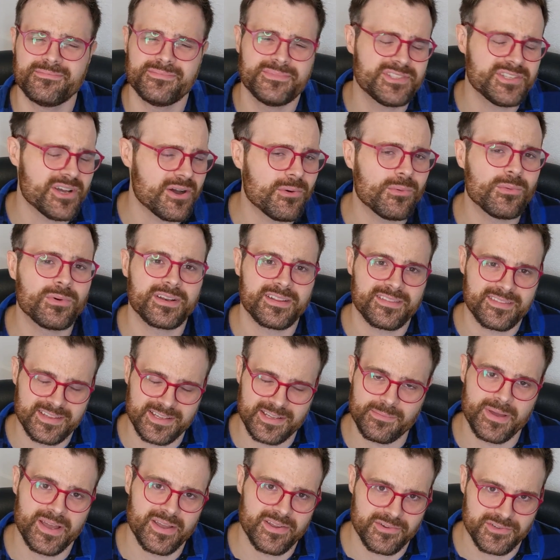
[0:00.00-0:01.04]
don't want to think
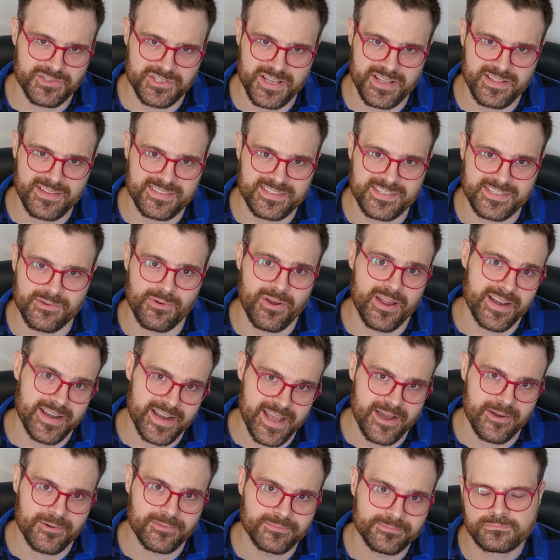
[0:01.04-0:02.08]
about your jealousy right
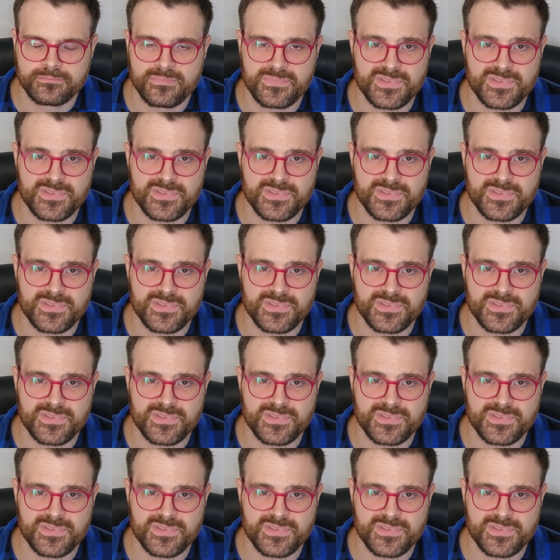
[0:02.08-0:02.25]
now.